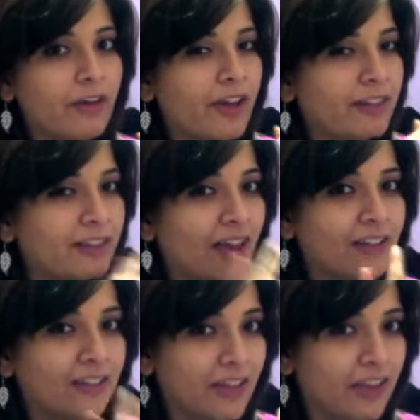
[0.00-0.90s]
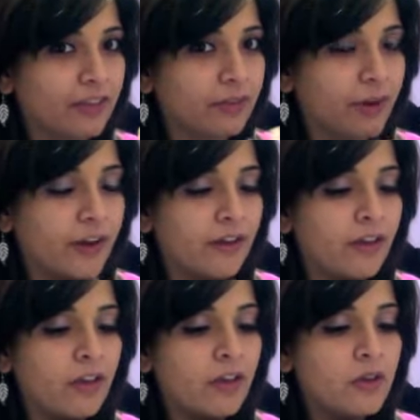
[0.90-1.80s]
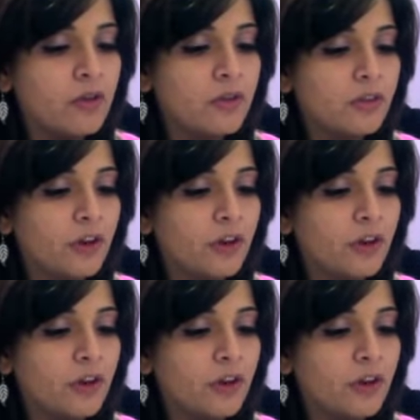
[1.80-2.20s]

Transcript: know where it exactly ends, right?